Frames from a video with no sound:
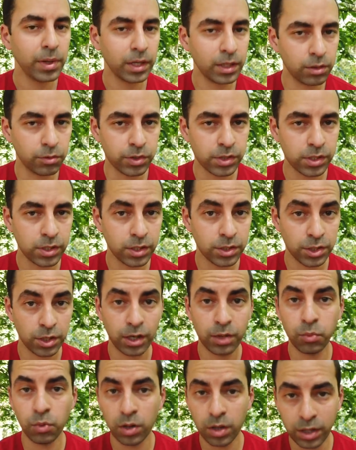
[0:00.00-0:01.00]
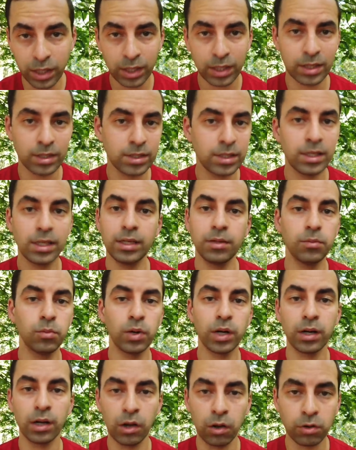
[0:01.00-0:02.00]
a medical researcher. I work in a
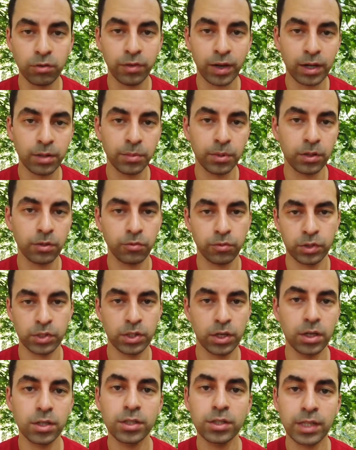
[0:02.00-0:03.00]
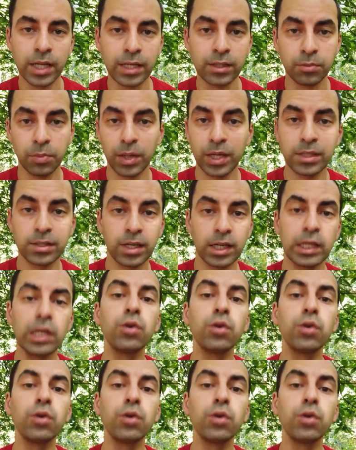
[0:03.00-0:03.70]
team where a lot of animal research takes place.